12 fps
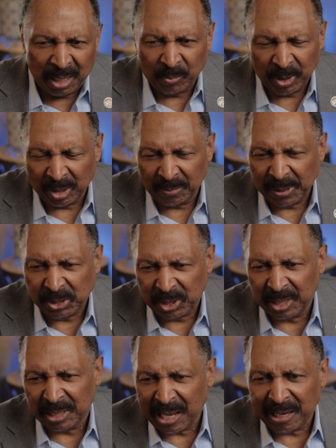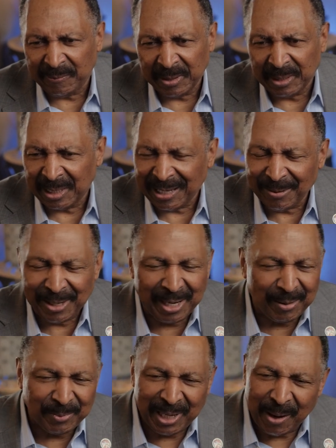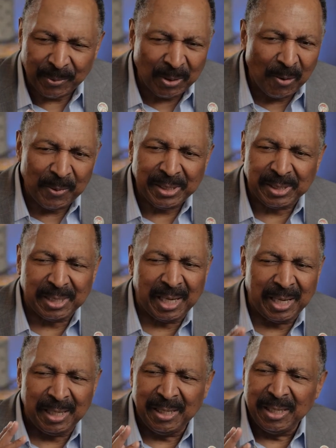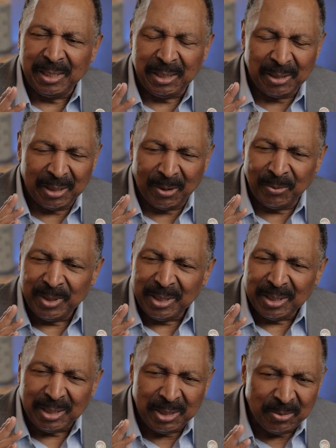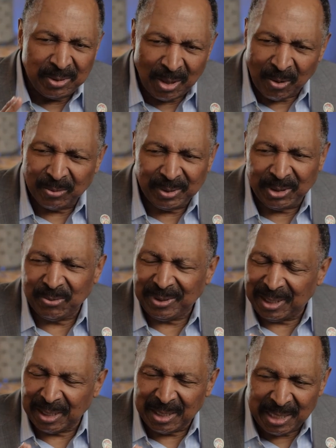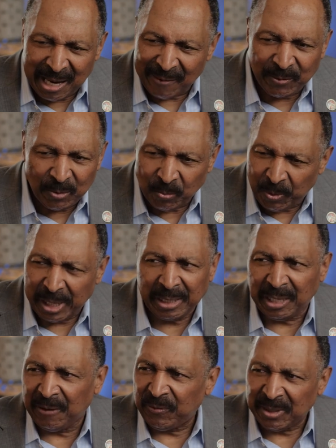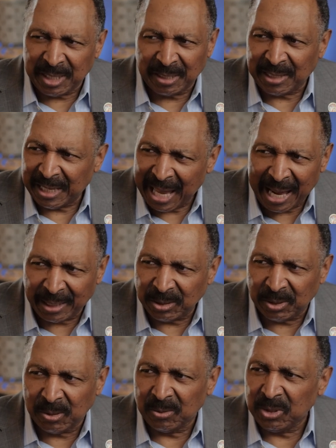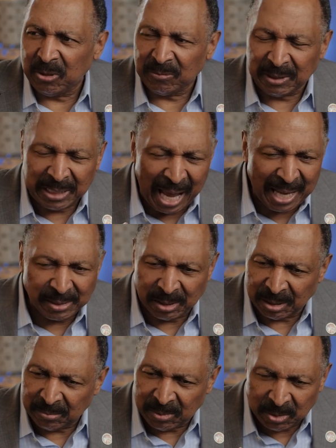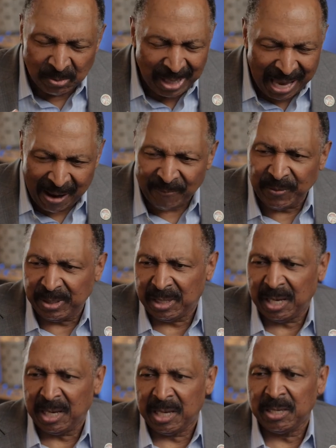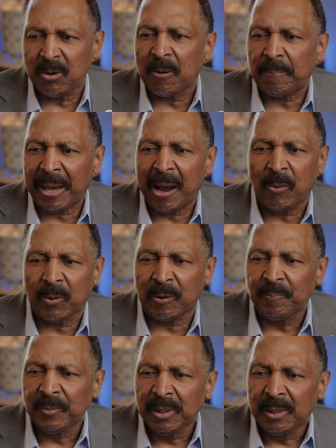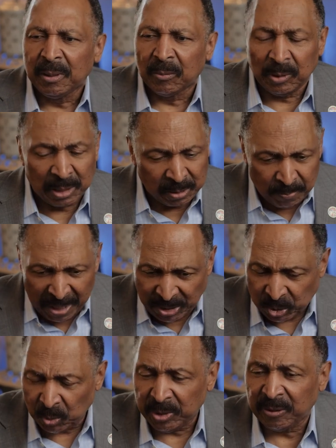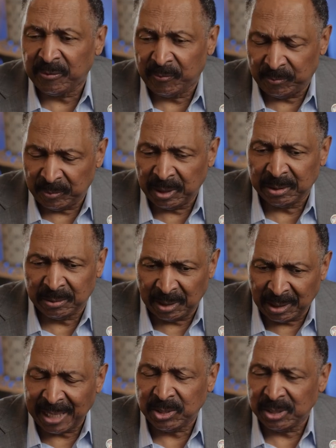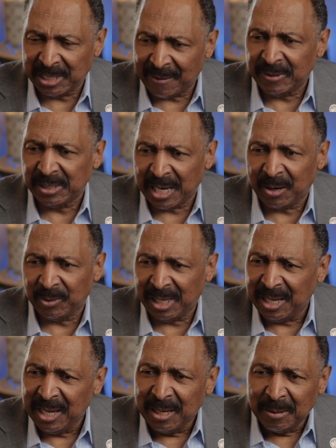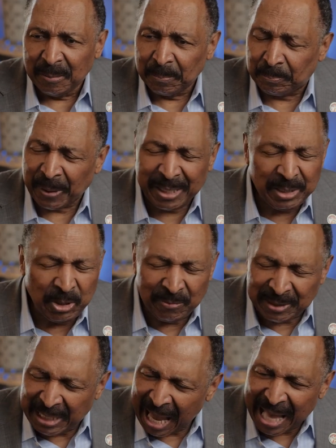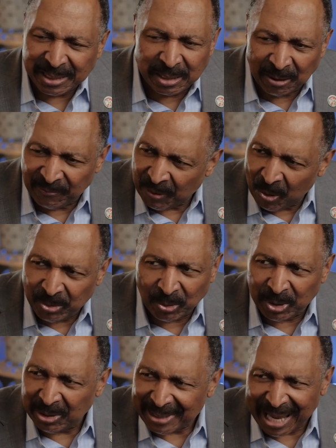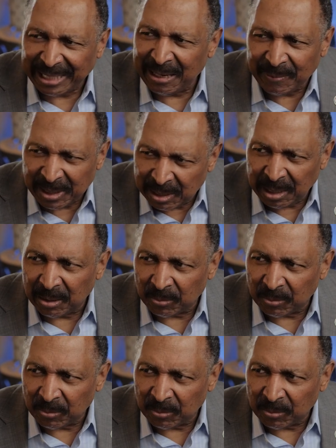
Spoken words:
we're gonna be cheated out of it. And I would always say, you know, you can never win if you take that attitude. Yeah. You've got to do everything in your power. Well, let's make sure that the elections have integrity, but you've got to vote or you're not even in the